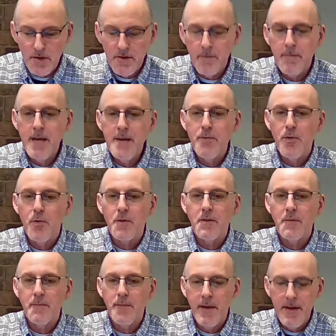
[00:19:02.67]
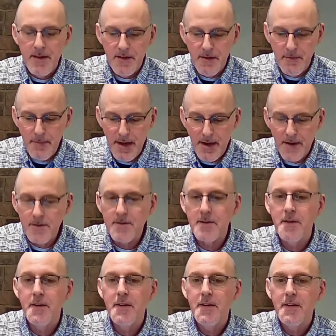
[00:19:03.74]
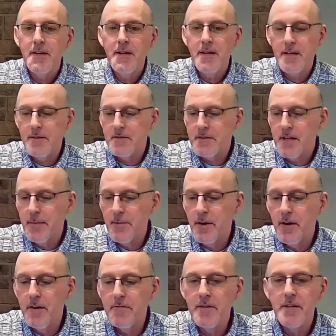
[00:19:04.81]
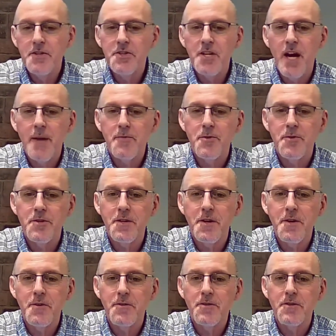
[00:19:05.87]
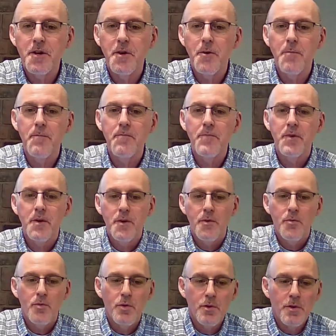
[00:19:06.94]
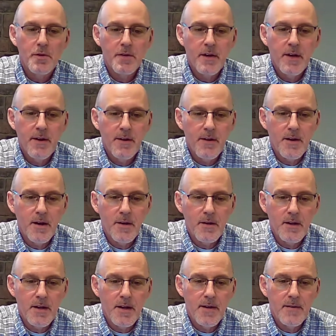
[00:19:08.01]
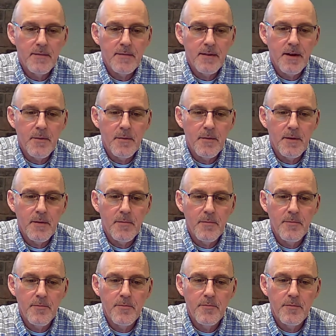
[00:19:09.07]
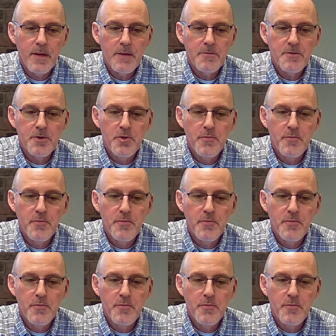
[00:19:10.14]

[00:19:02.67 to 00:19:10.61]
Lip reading: the people were complaining about in some of these chapters here. So we'll look here. I'll zoom